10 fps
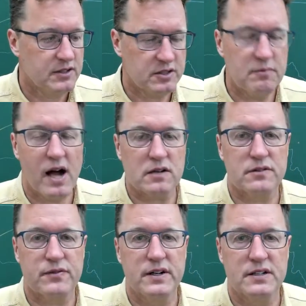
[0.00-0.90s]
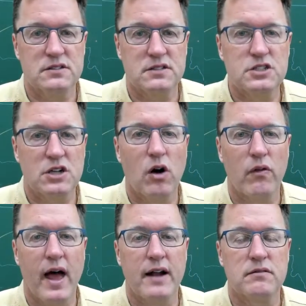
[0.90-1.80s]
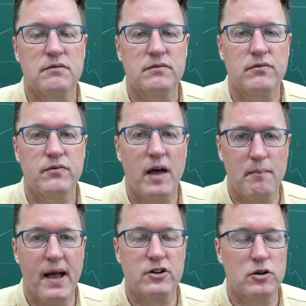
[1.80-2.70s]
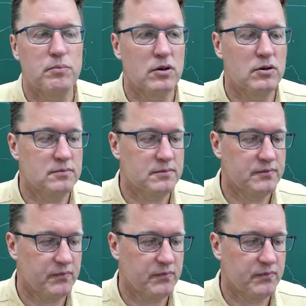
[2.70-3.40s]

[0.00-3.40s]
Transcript: tomography to, to show that, that mantle plume.